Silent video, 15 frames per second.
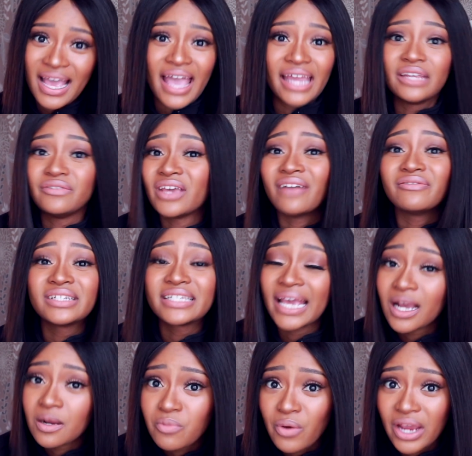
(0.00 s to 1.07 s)
And if you have to
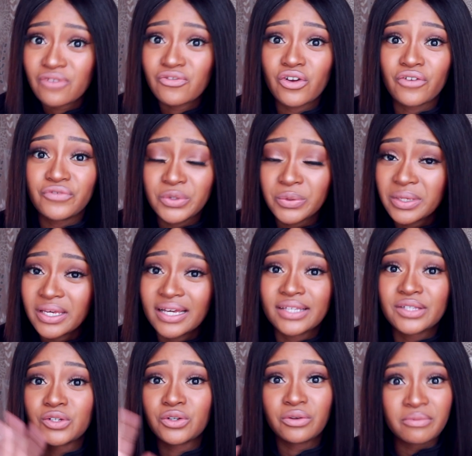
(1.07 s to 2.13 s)
take a break for a few
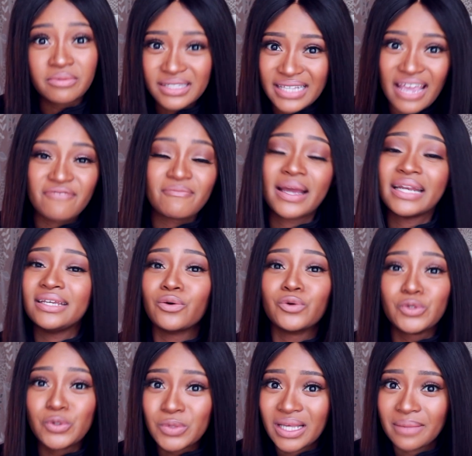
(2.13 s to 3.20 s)
years to save money or
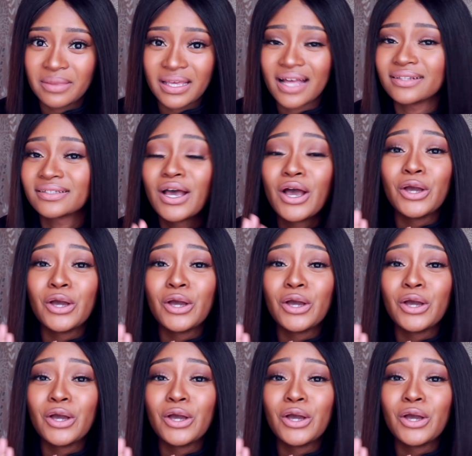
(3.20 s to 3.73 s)
do something else,